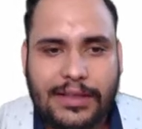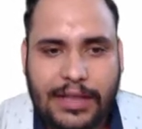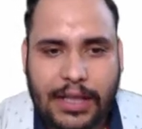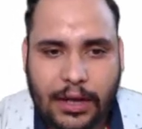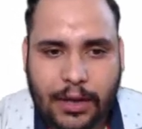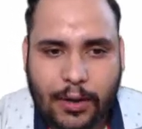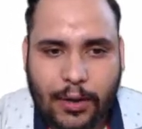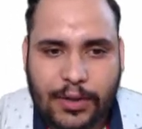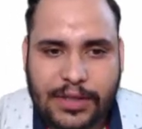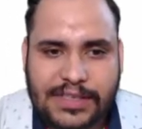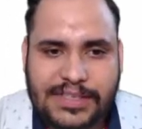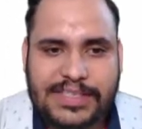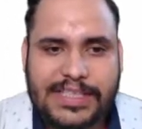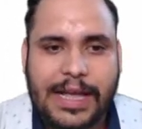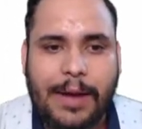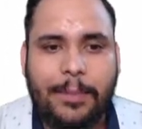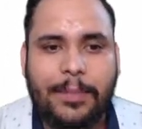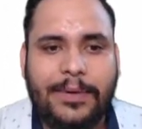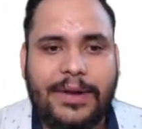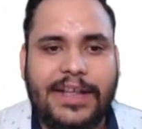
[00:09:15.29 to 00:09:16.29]
The
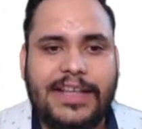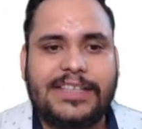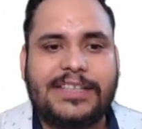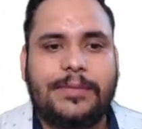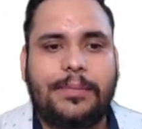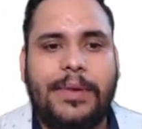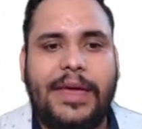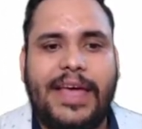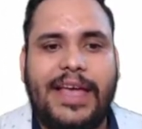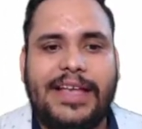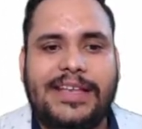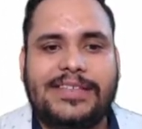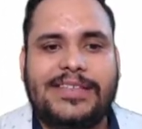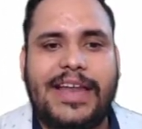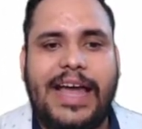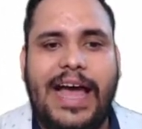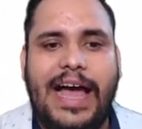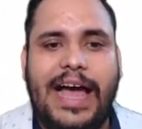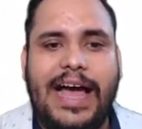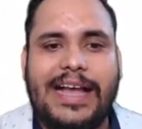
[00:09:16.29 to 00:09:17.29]
concept is
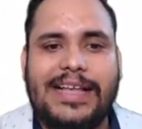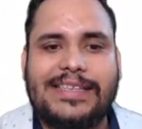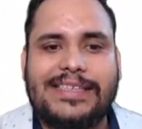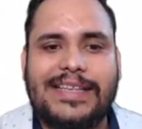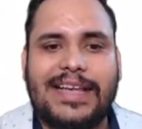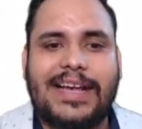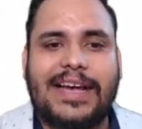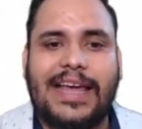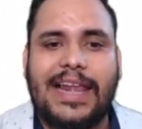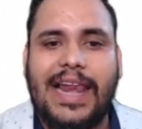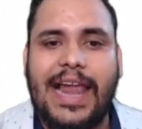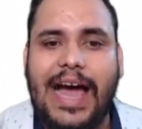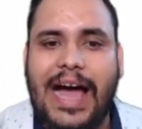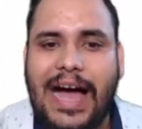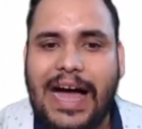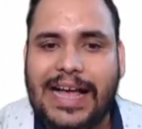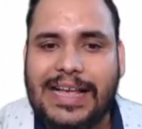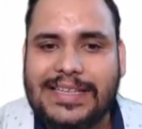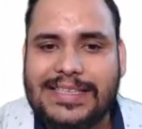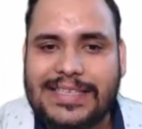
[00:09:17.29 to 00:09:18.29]
based as
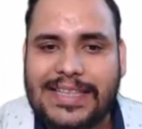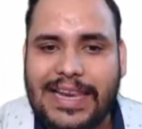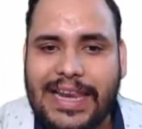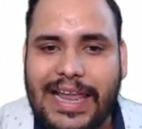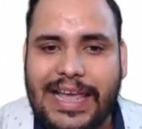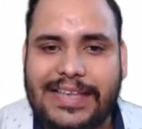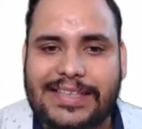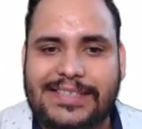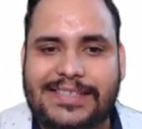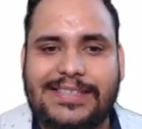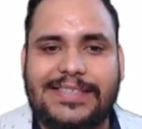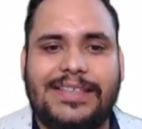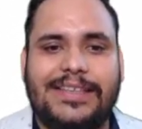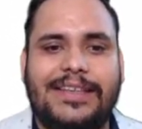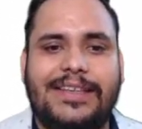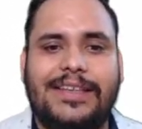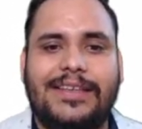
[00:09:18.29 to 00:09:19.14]
classless.